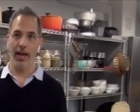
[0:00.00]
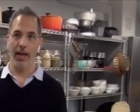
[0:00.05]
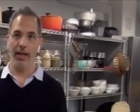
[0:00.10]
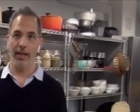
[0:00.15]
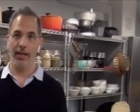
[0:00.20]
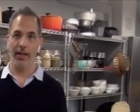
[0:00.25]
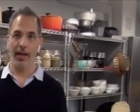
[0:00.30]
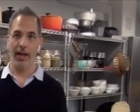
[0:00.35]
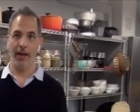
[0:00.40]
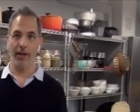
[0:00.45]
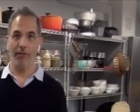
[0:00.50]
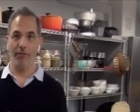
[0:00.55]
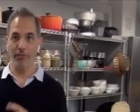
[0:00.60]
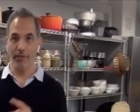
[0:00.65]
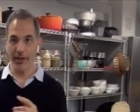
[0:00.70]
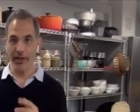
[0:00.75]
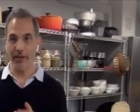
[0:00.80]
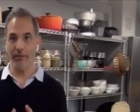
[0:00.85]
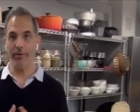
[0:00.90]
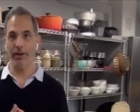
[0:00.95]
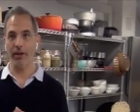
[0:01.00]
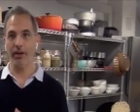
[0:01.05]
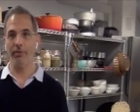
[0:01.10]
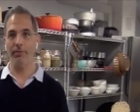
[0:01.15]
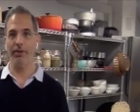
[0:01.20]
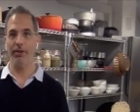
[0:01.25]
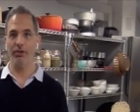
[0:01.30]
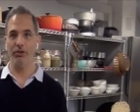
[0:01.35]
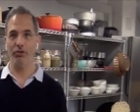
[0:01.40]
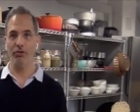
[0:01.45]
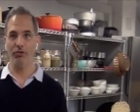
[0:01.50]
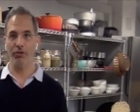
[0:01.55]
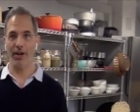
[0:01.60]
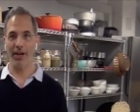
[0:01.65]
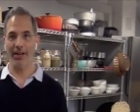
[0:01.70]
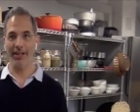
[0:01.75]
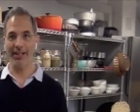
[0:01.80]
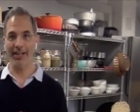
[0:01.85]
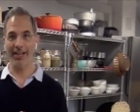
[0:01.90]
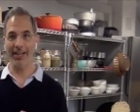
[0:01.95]
And I really recommend you
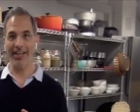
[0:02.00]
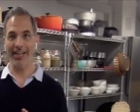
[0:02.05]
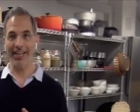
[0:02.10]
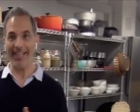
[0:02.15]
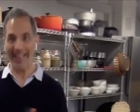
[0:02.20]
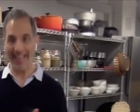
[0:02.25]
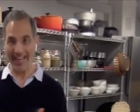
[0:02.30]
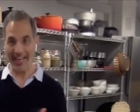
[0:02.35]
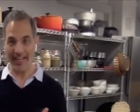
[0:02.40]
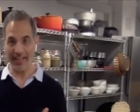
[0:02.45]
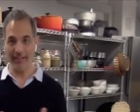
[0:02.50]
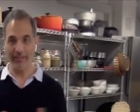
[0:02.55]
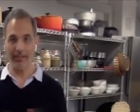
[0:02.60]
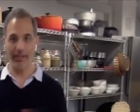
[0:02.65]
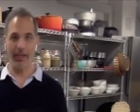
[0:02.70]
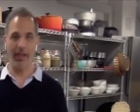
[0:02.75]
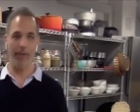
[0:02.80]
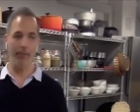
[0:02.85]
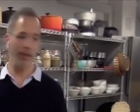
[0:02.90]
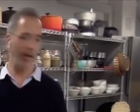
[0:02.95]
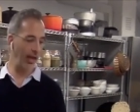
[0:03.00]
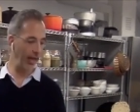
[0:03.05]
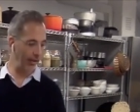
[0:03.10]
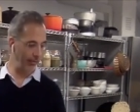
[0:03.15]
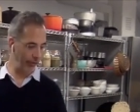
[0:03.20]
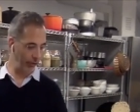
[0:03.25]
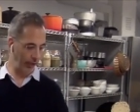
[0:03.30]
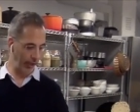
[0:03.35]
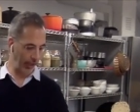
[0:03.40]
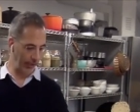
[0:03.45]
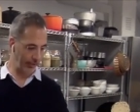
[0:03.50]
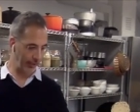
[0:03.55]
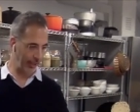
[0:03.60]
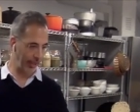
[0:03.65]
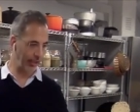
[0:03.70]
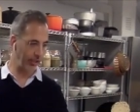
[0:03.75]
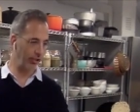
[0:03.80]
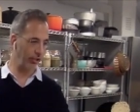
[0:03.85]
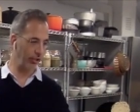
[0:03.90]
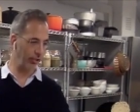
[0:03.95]
try and get, and get it. Uh, but if you can't
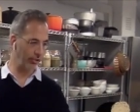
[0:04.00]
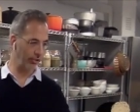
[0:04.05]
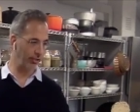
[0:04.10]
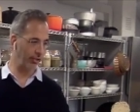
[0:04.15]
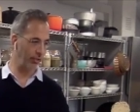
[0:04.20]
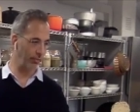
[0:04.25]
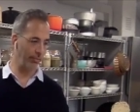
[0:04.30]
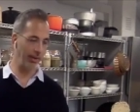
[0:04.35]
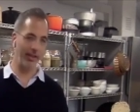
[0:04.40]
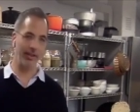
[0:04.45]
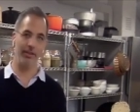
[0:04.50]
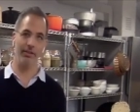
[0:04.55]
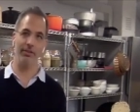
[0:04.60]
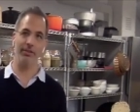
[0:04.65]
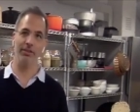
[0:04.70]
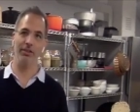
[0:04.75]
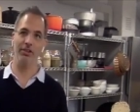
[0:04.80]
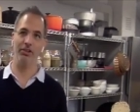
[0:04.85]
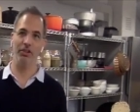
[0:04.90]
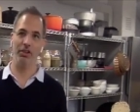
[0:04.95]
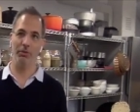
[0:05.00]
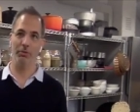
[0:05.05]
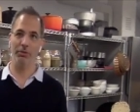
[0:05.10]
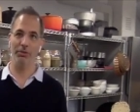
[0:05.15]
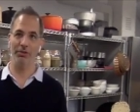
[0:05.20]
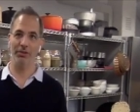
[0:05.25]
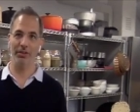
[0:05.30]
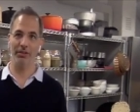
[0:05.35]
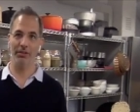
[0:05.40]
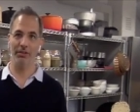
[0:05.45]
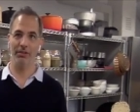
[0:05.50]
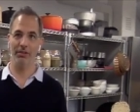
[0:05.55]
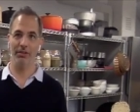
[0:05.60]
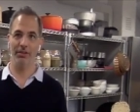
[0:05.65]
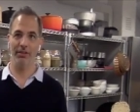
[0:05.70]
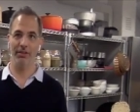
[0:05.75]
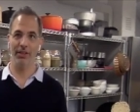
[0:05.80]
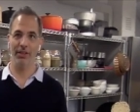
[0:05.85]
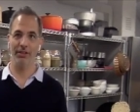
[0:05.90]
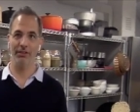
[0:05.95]
get it, you can still make this dish. It will still
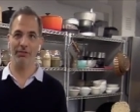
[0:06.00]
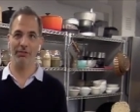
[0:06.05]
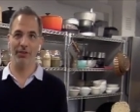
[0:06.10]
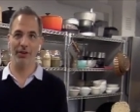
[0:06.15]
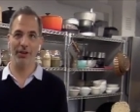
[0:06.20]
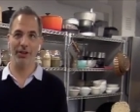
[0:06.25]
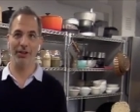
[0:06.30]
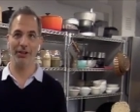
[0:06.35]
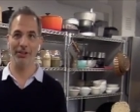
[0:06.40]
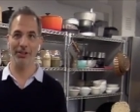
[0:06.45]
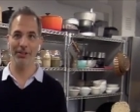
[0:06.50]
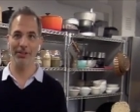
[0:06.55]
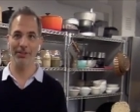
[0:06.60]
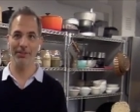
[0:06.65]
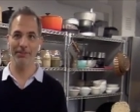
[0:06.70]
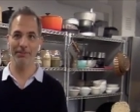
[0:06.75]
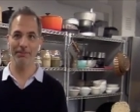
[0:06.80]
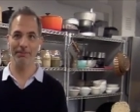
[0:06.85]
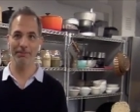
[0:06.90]
taste very good.